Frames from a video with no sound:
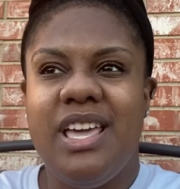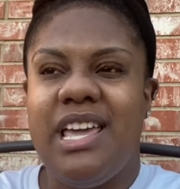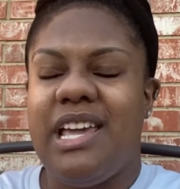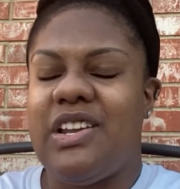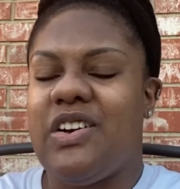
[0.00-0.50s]

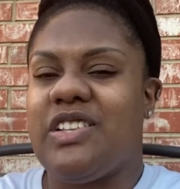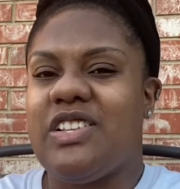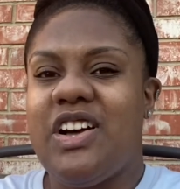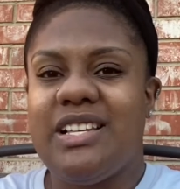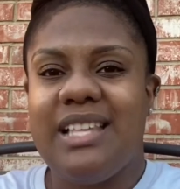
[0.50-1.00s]
as
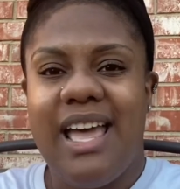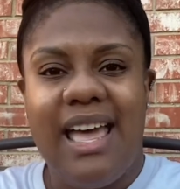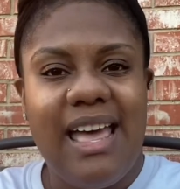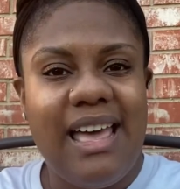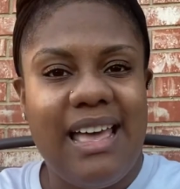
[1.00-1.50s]
long as I
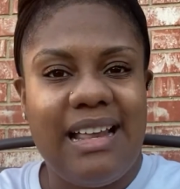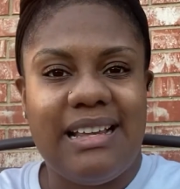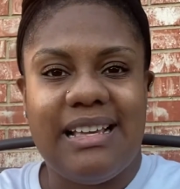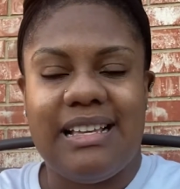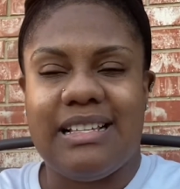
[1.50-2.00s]
had
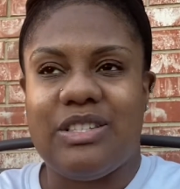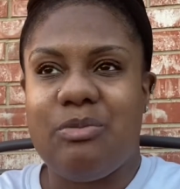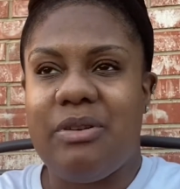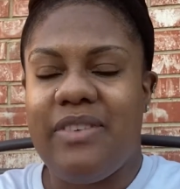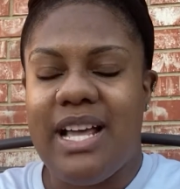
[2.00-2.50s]
a
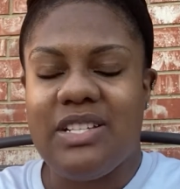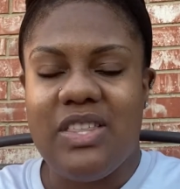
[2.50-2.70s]
supervisor